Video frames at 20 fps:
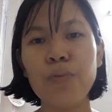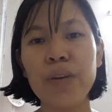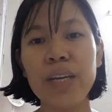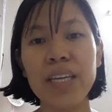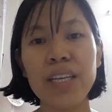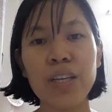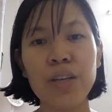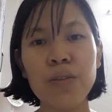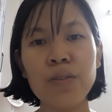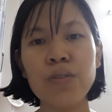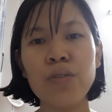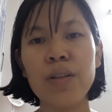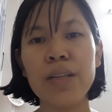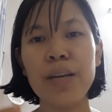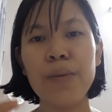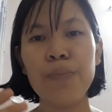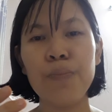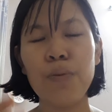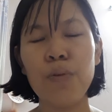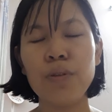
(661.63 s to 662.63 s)
we
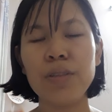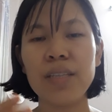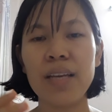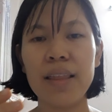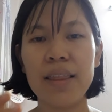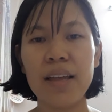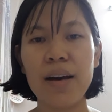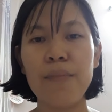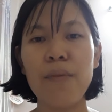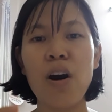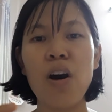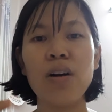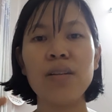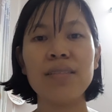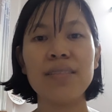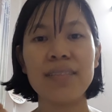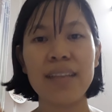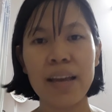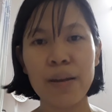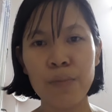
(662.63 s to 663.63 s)
usually put them on
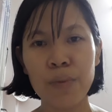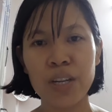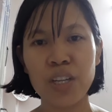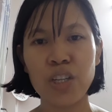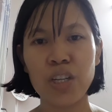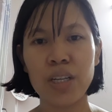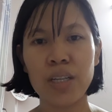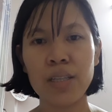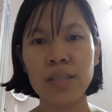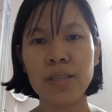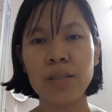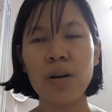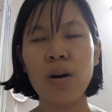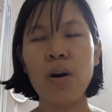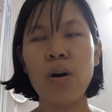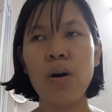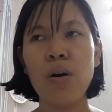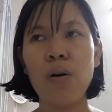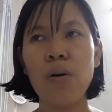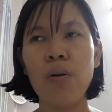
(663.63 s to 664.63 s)
sandwiches
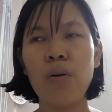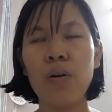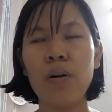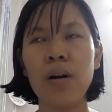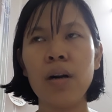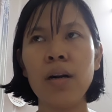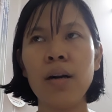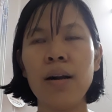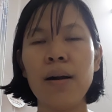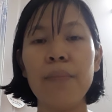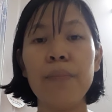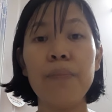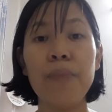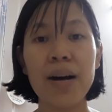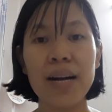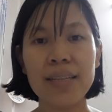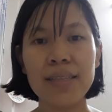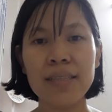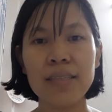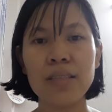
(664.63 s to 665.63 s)
or
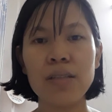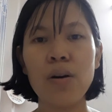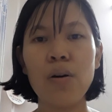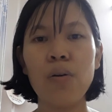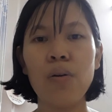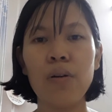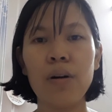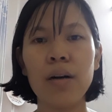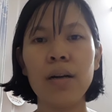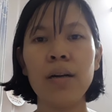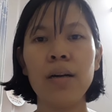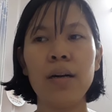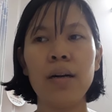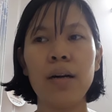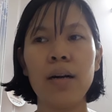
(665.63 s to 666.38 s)
buns or